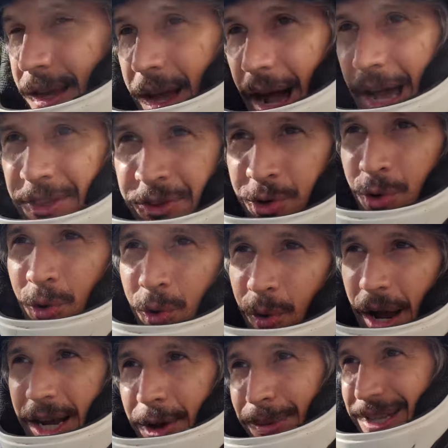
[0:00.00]
I do
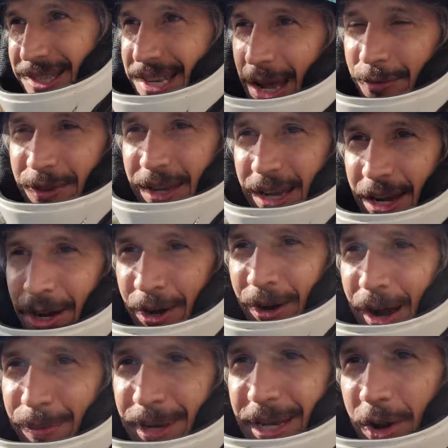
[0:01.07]
recommend safety gear.
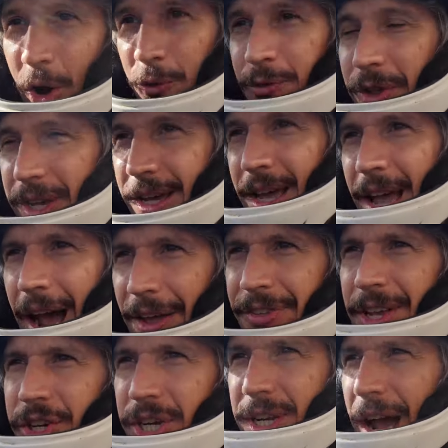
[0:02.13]
I mean, hopefully, I
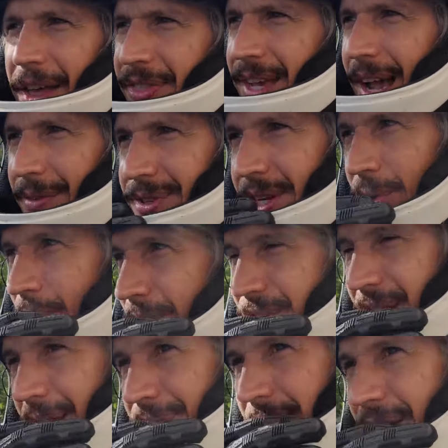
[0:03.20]
think she I think I've seen her wear
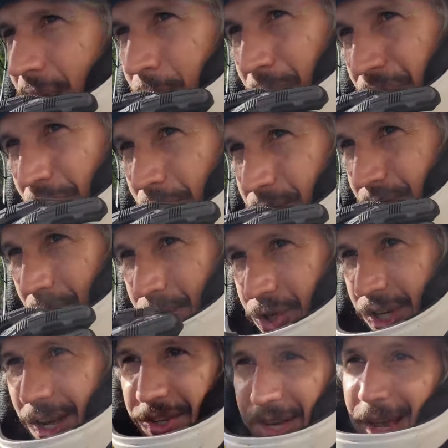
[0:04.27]
safety gear before, so
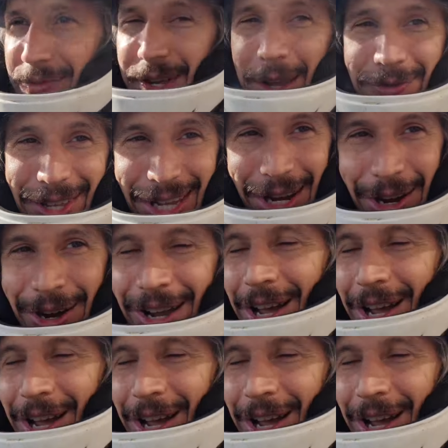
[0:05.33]
she does have safety gear.